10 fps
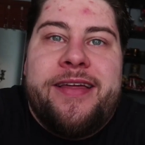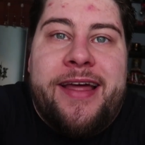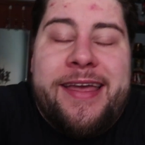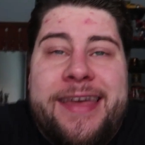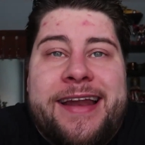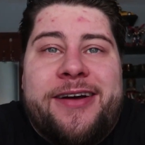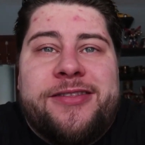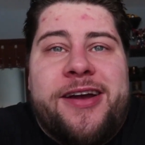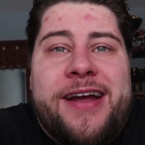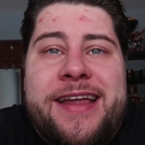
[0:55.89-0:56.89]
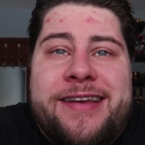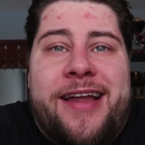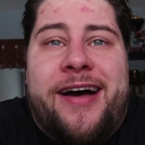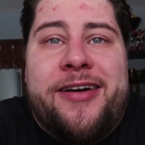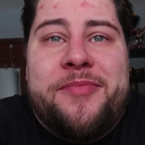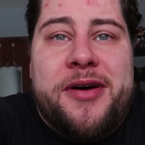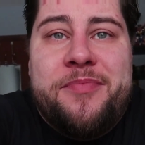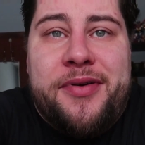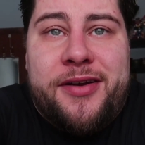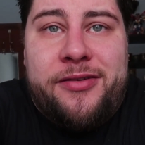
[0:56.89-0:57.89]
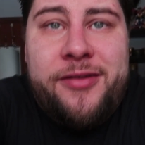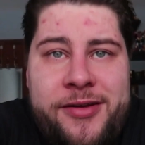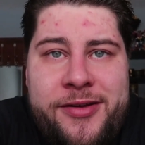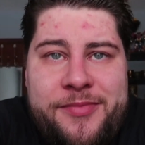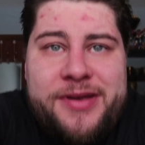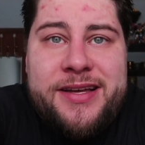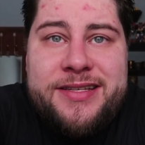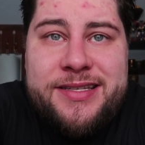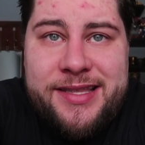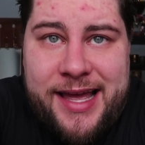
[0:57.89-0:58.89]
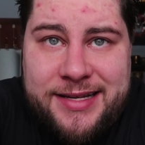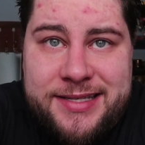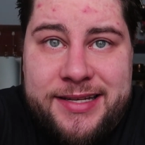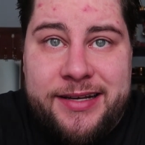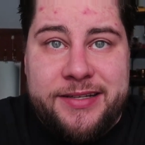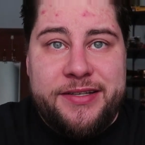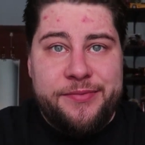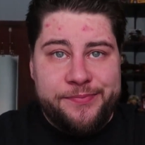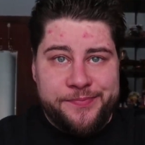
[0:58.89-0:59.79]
that I can get out there in not a mud puddle, because that sucks.